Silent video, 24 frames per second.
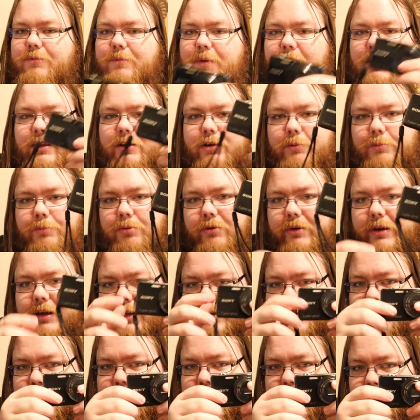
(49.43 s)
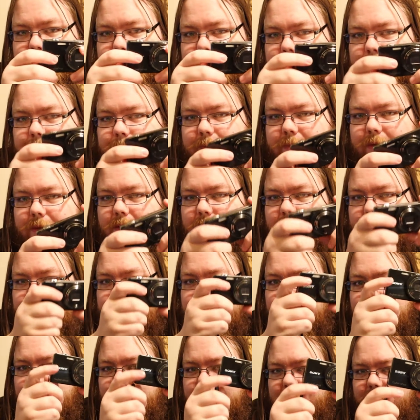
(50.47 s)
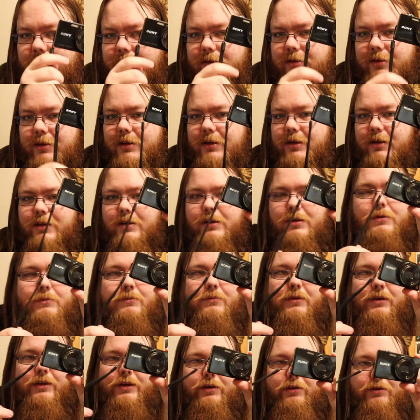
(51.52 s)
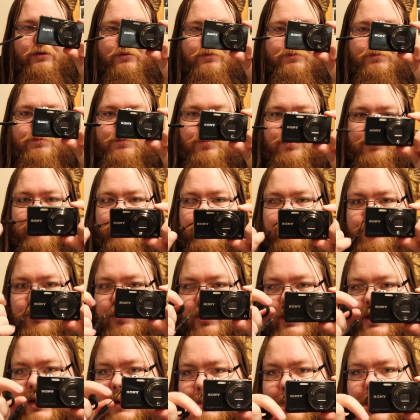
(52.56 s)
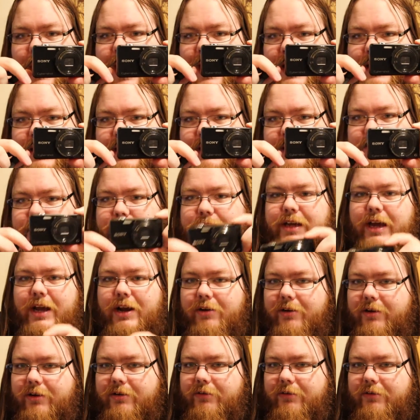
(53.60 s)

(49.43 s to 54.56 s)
my little point and shoot, my little put in the pocket, carried